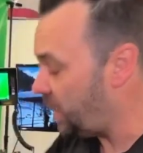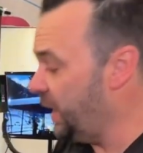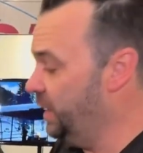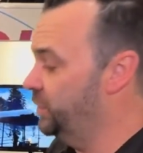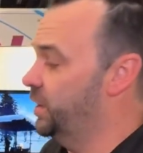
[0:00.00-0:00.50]

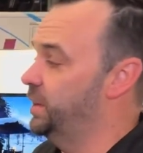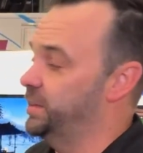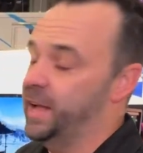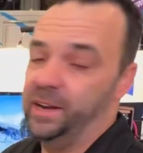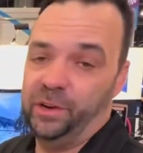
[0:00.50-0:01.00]
and sending
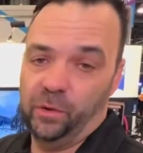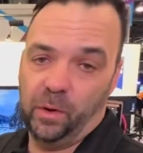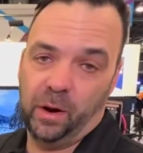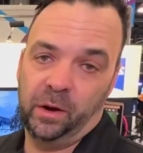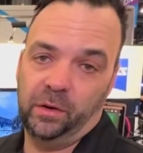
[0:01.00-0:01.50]
that into
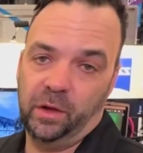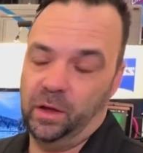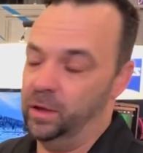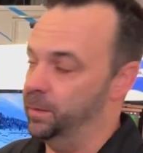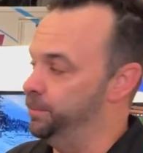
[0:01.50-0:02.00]

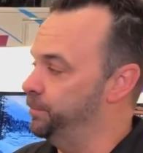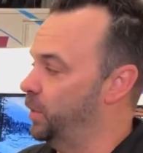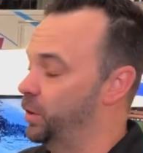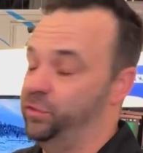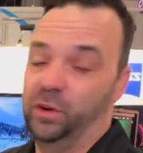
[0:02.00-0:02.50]

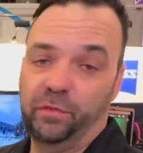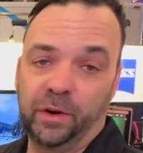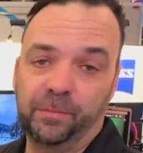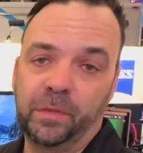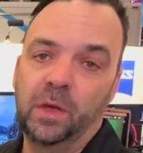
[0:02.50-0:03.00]
our
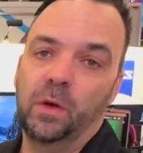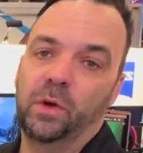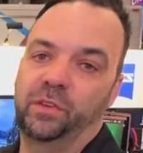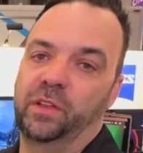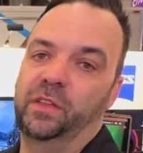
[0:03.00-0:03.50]
server,
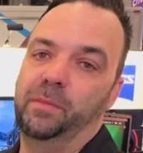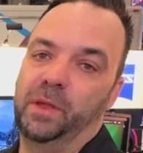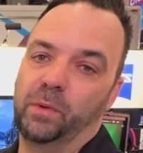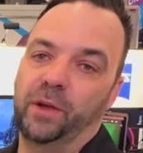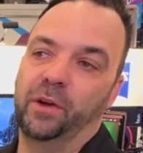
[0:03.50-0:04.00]
which can then
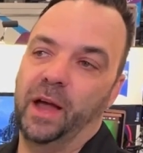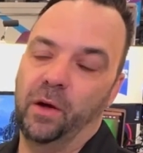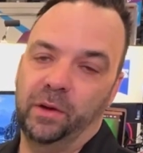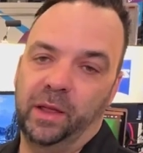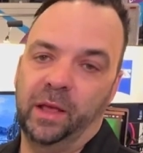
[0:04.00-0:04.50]
be rendered
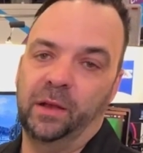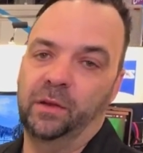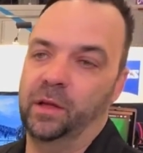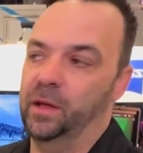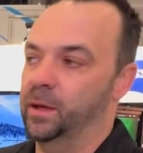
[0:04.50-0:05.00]
out
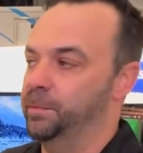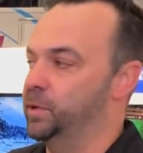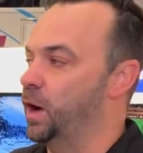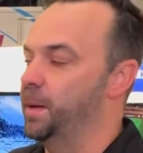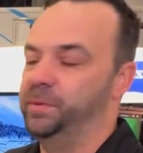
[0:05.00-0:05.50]
and
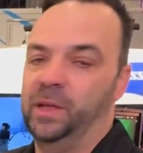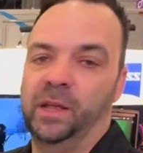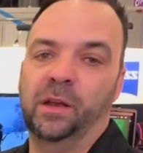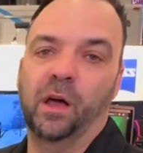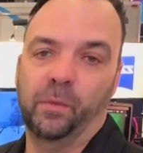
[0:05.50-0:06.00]
comped
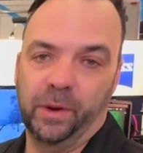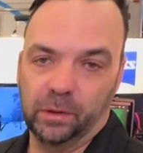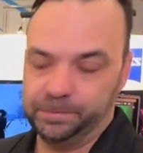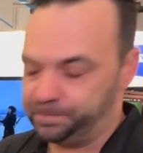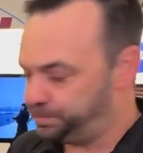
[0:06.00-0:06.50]
in
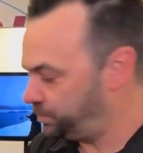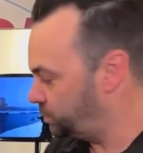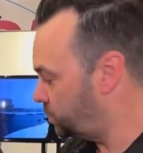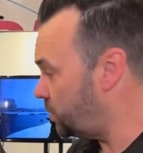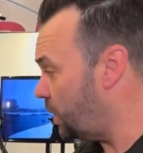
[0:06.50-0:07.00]

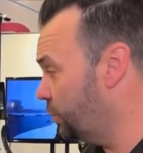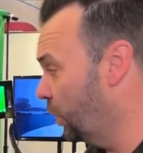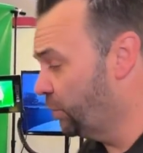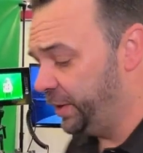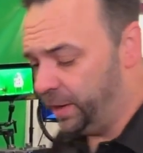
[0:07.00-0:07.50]
Unreal. So
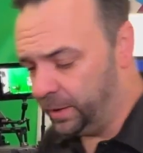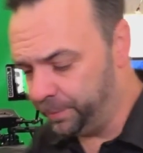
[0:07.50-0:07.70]
over here,